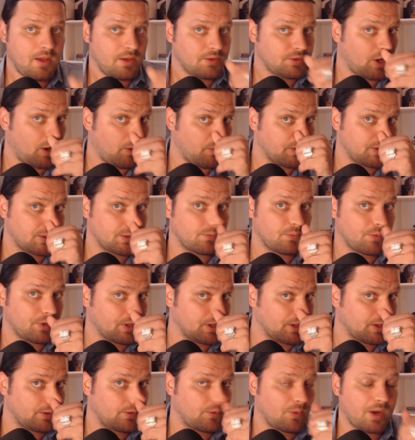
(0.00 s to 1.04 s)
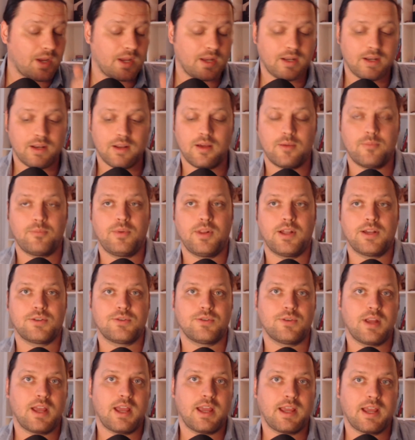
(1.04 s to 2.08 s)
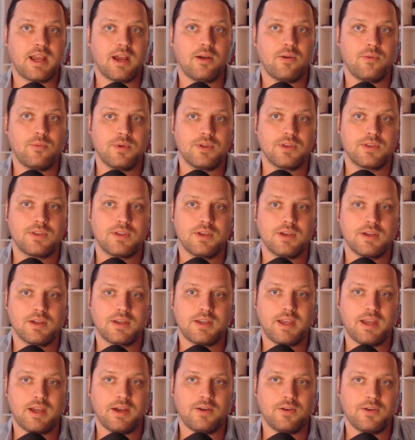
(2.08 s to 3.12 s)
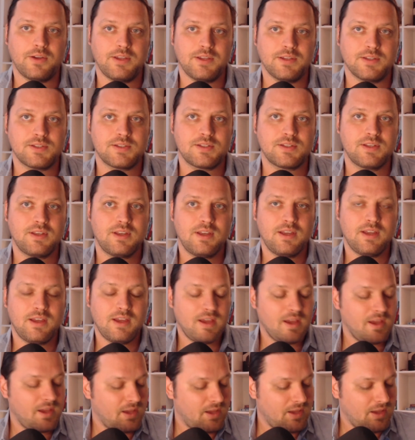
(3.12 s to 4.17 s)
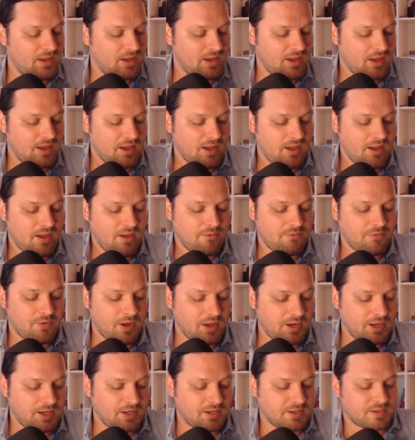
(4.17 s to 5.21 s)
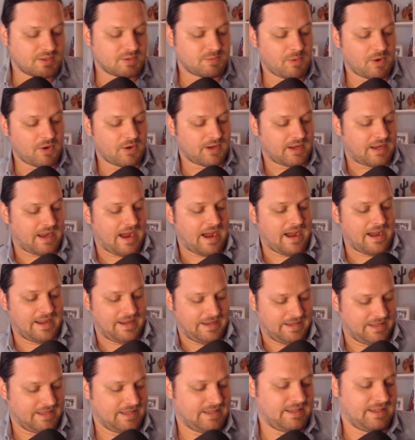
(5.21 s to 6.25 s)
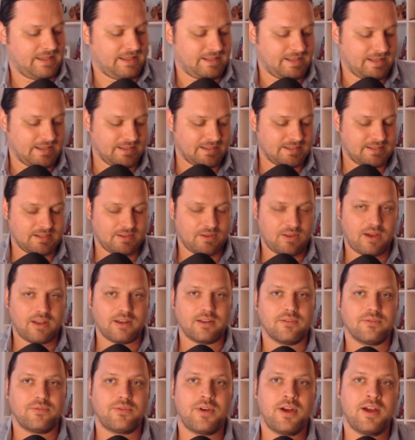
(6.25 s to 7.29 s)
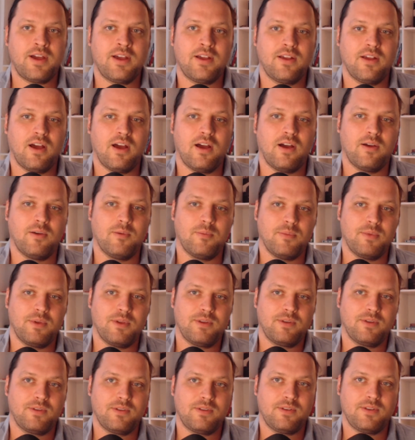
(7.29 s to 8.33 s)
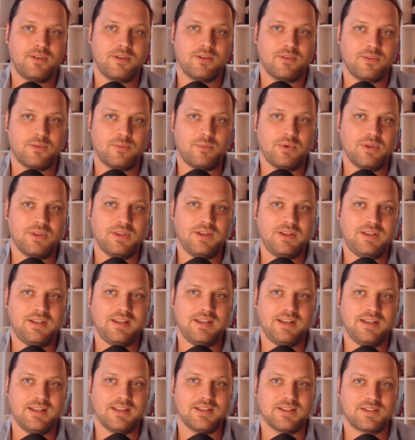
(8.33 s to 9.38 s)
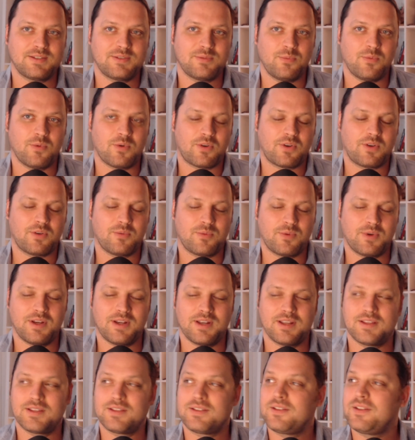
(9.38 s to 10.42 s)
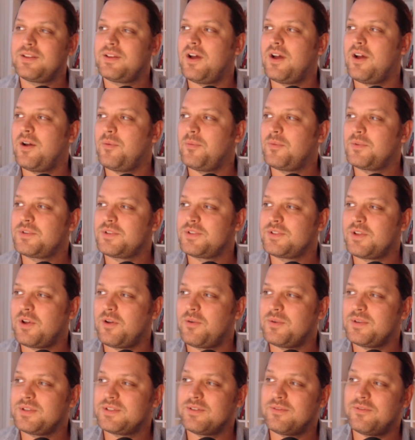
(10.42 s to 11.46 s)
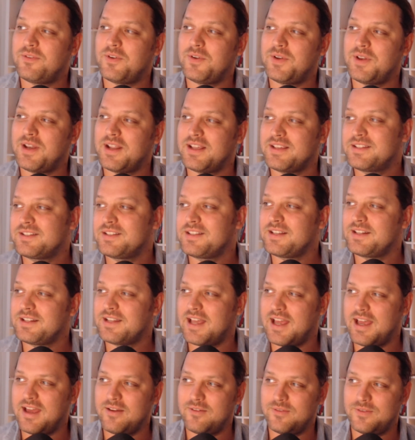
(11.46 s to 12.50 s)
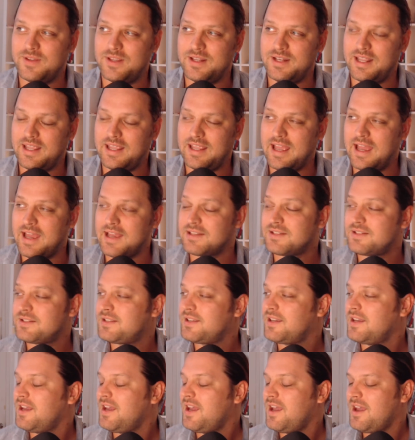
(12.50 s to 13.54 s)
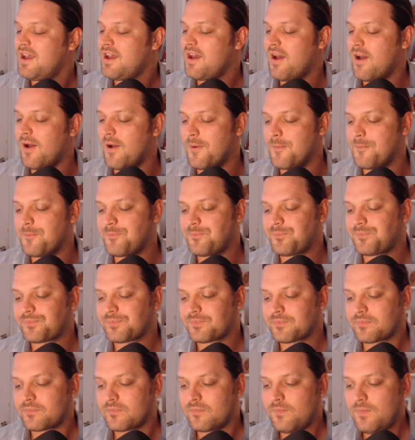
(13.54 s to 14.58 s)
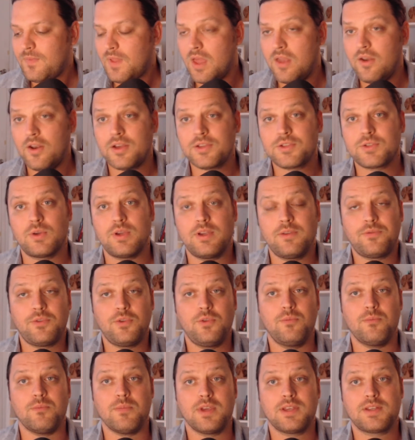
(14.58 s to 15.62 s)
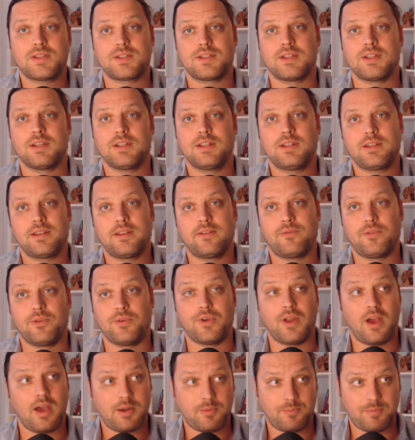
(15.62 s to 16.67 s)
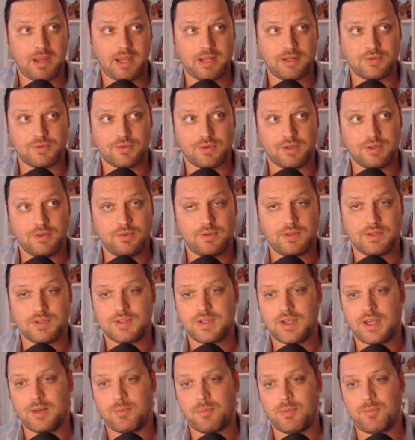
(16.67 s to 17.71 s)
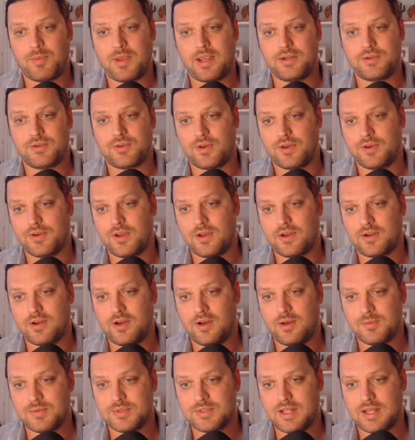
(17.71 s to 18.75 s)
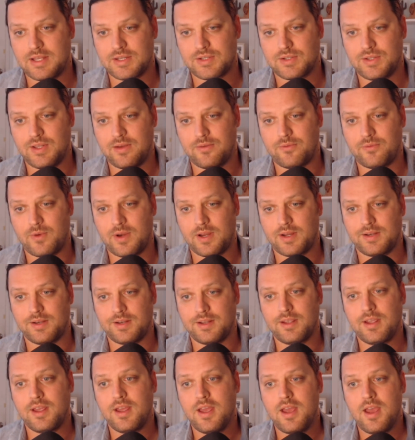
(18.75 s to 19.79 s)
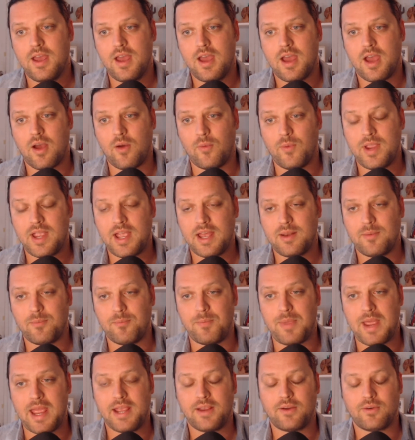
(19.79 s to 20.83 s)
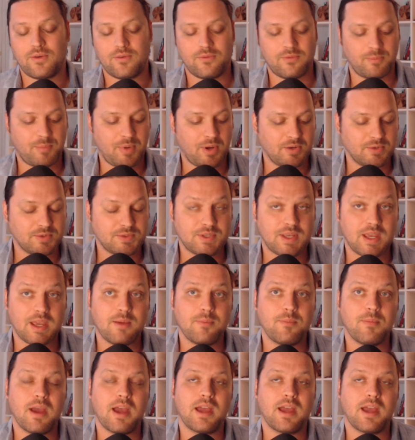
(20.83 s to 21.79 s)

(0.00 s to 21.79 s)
It's always a really great pleasure to hang out with Cale. He's fun and a smart guy. He does a lot of the really tedious work and reading, which is always a very nice thing to have in a guest. And also, if you missed it, if you're not a patron, you can sign up at patreon.com/leftreckoning. We had a banger of a post game.